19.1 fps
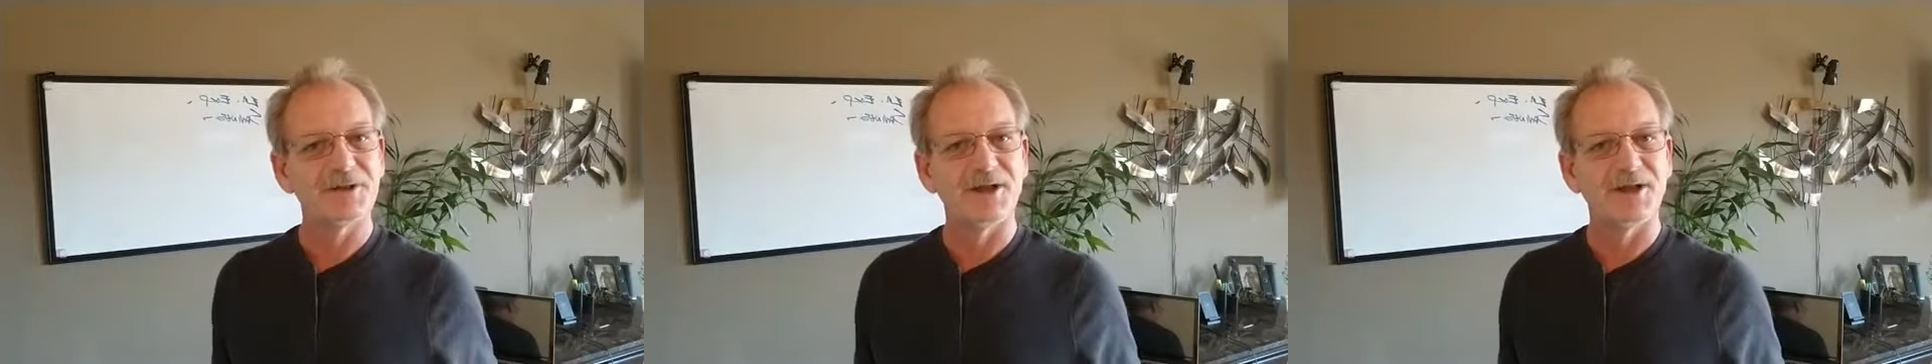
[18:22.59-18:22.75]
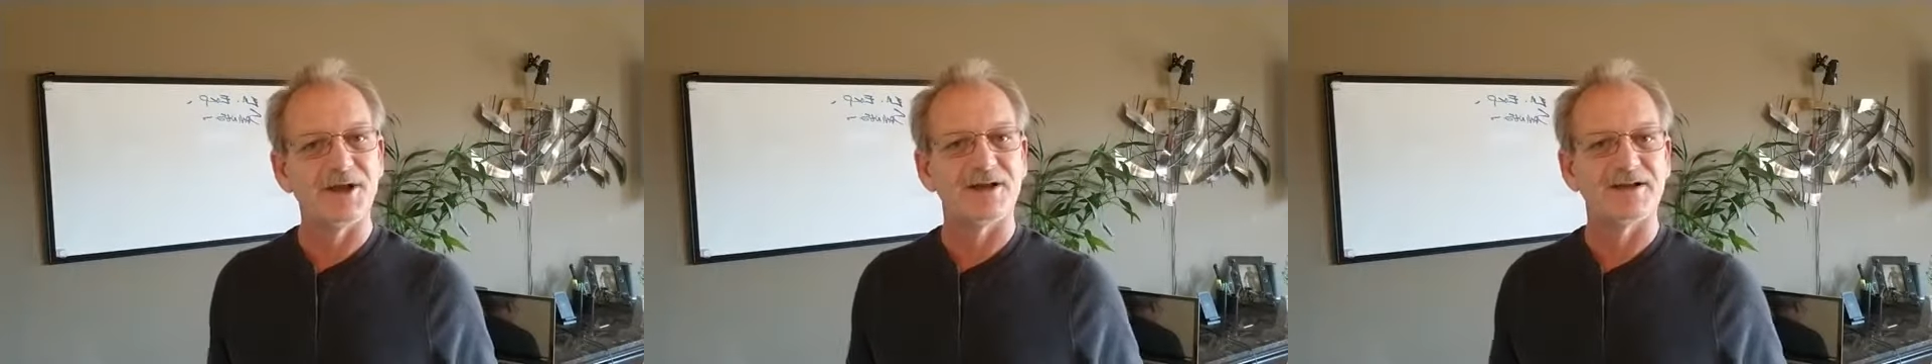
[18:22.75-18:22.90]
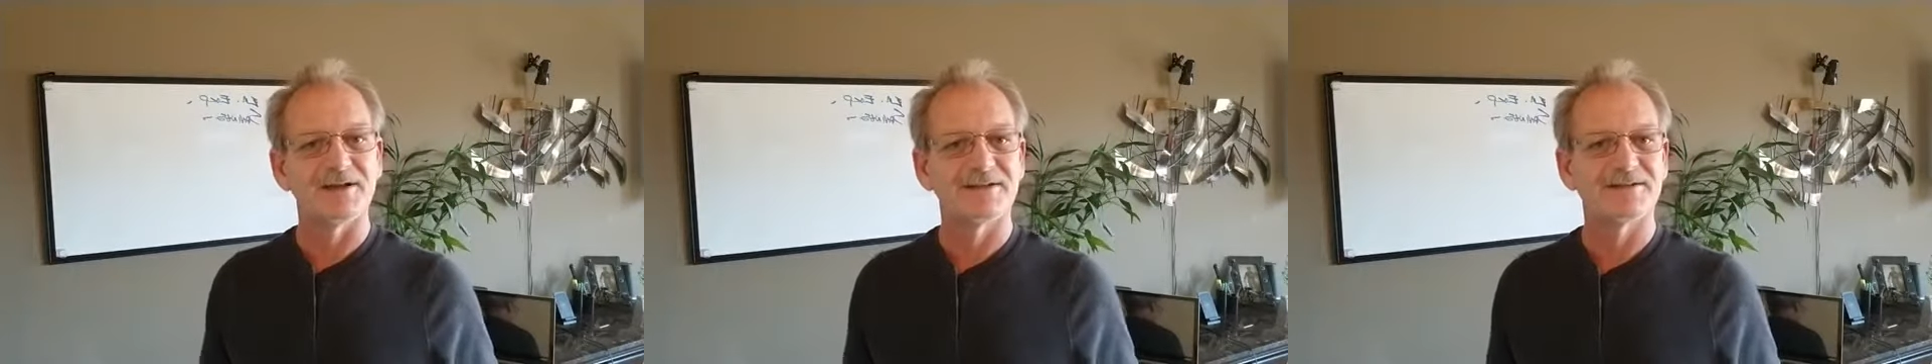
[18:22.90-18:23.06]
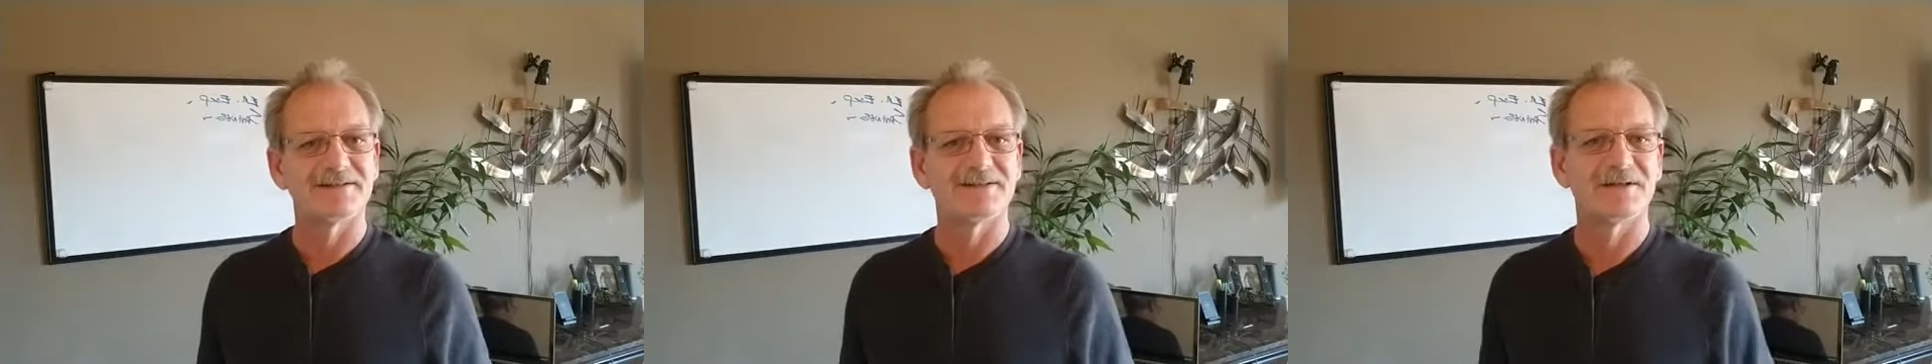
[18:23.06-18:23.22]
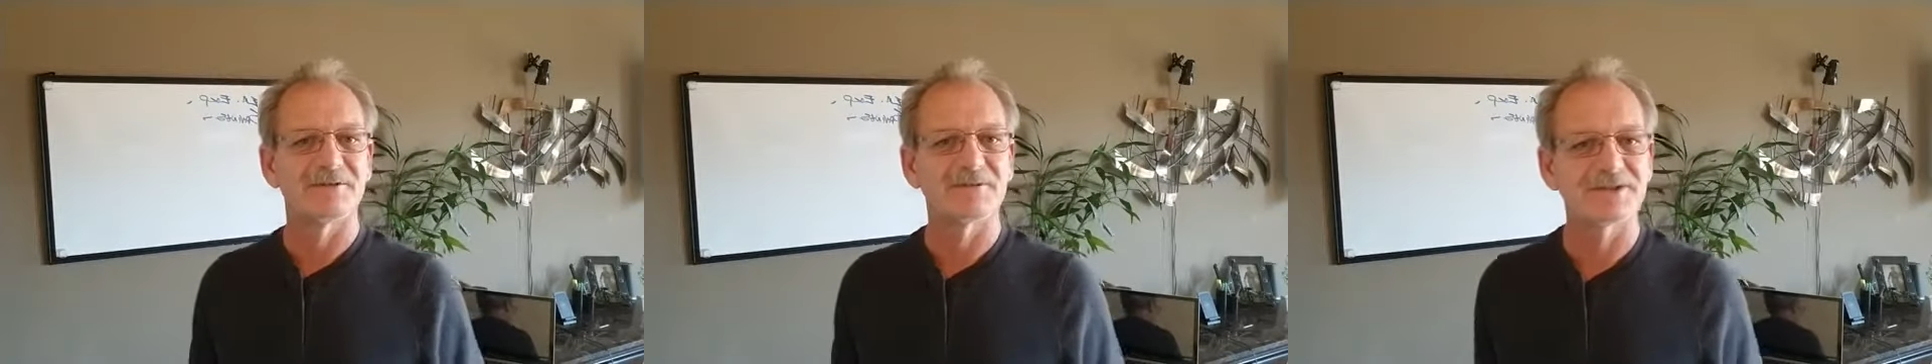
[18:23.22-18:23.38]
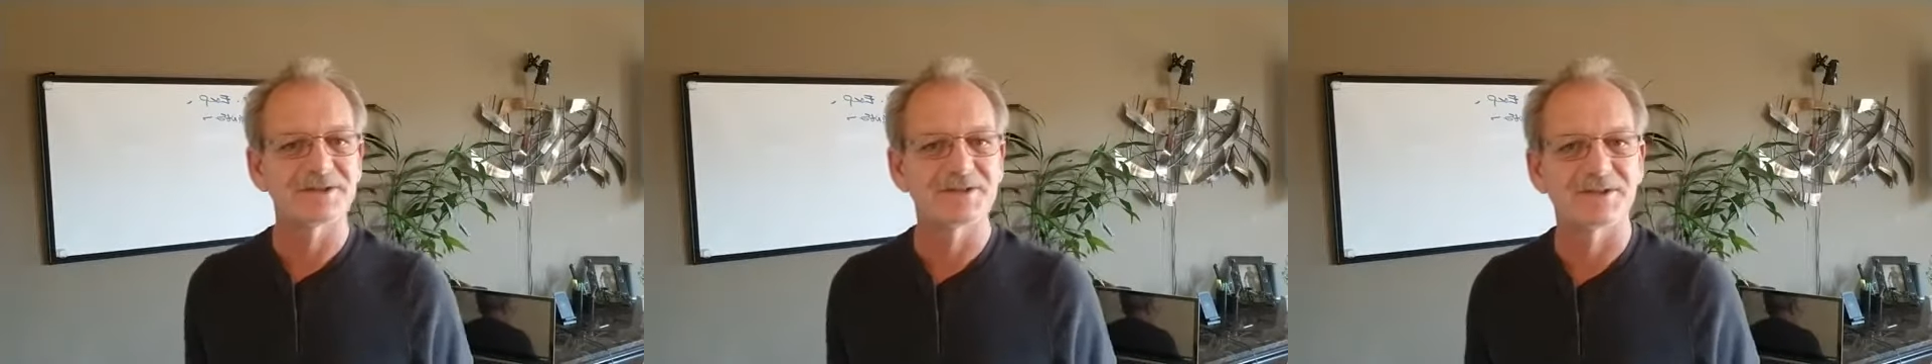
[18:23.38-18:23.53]
luck.
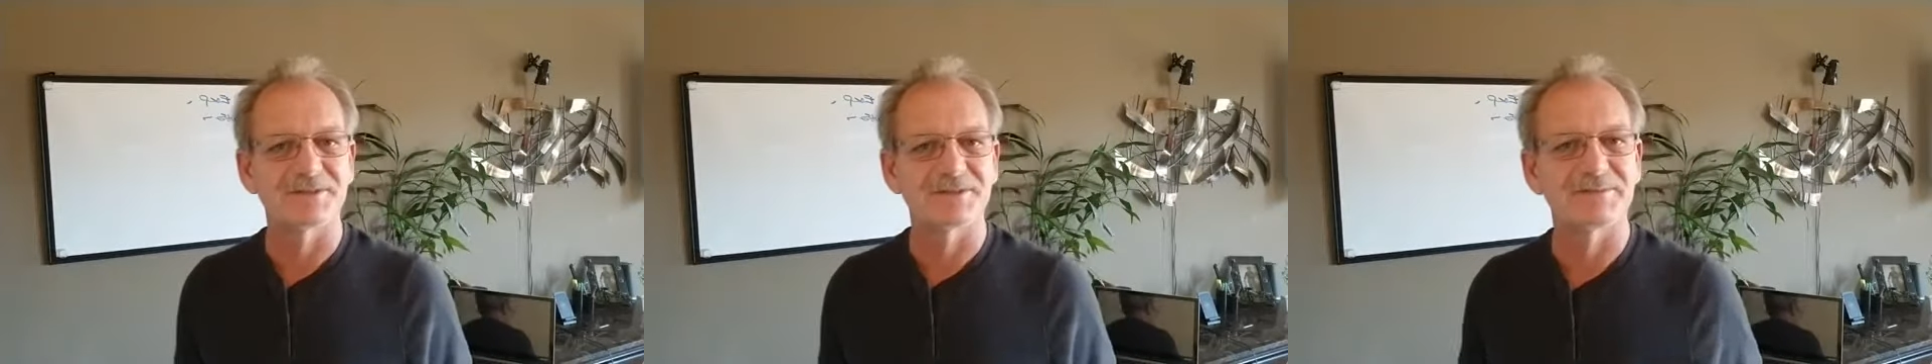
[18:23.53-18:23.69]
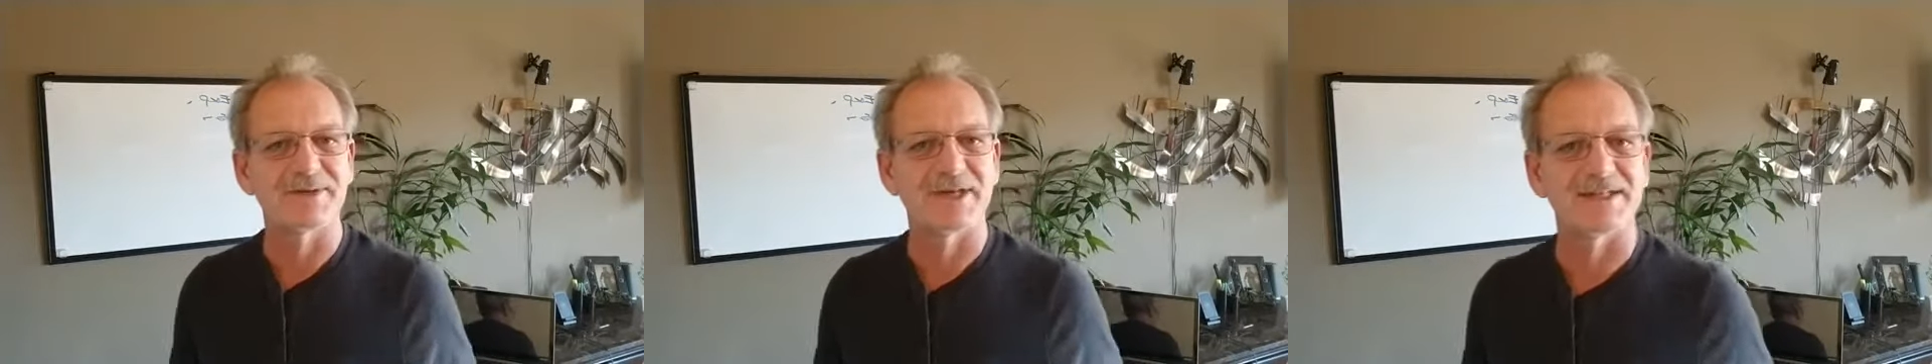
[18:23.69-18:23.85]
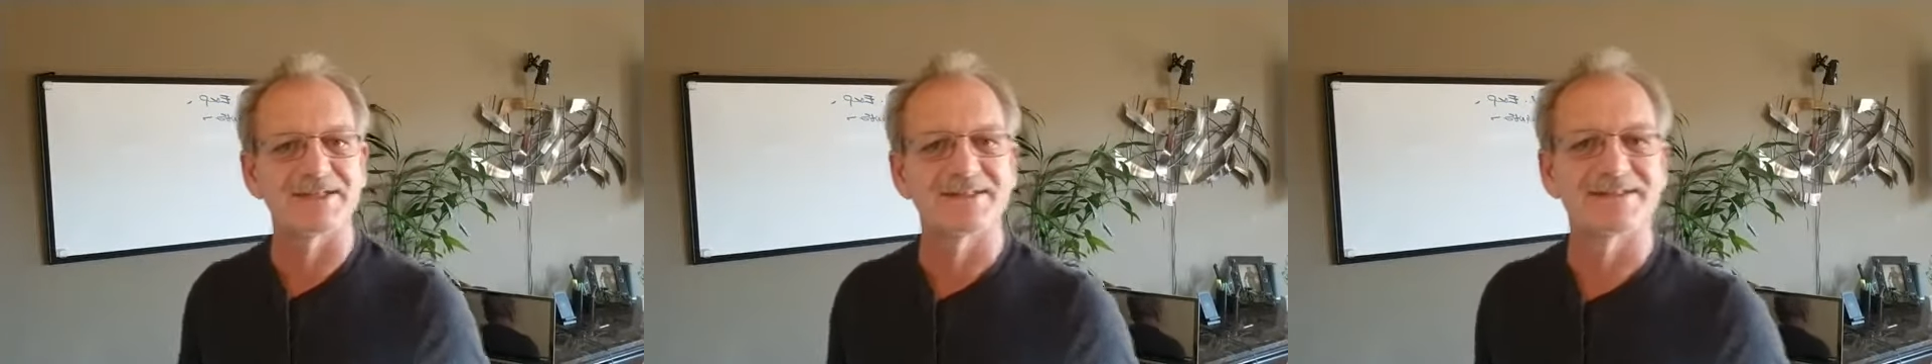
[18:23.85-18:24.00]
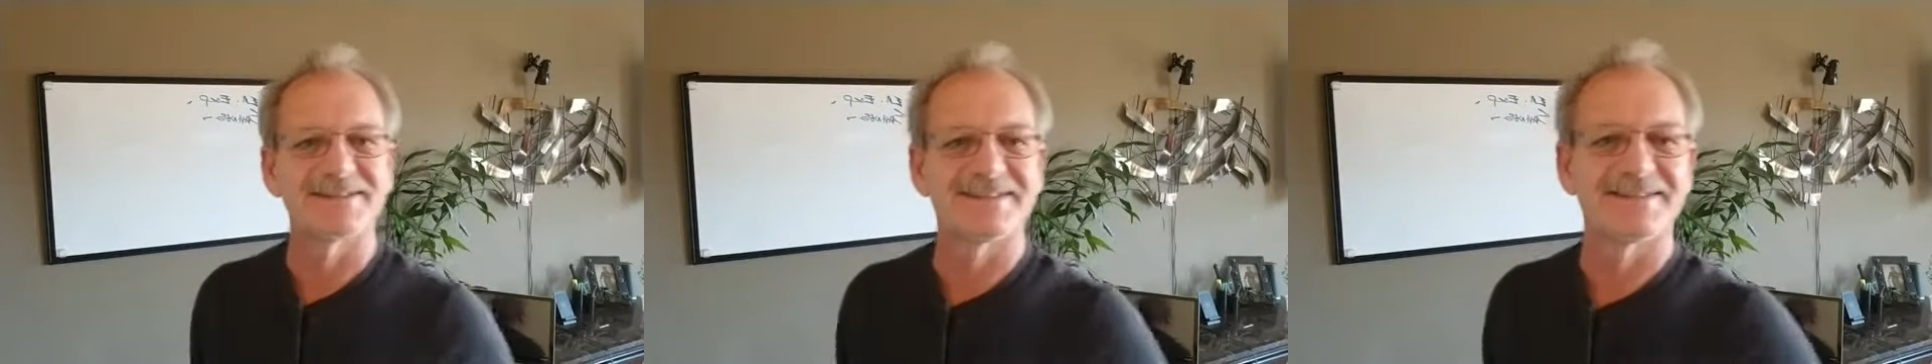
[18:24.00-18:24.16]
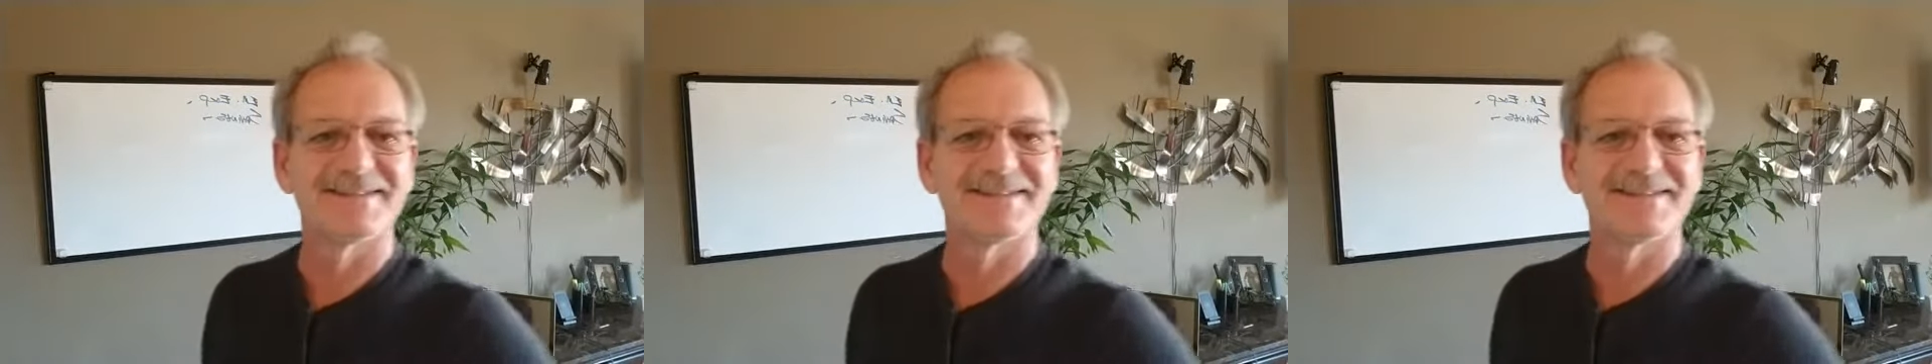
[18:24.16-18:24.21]
I wish you the best.